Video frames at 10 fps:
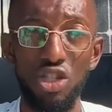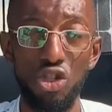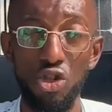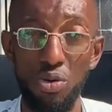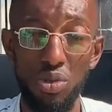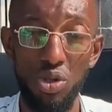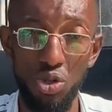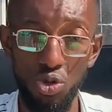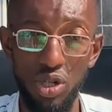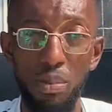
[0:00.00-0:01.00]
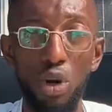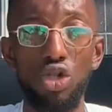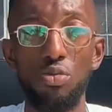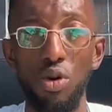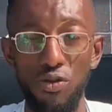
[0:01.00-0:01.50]
tube to the
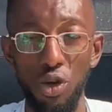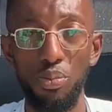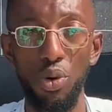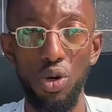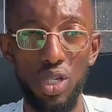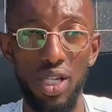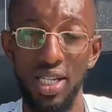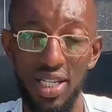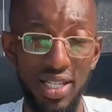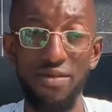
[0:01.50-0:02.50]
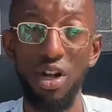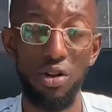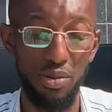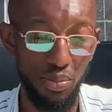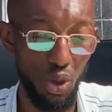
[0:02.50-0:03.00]
bottom of your pond. This is
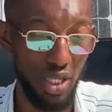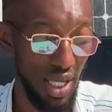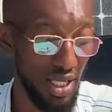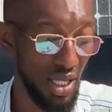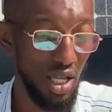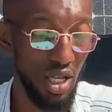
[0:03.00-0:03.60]
very important.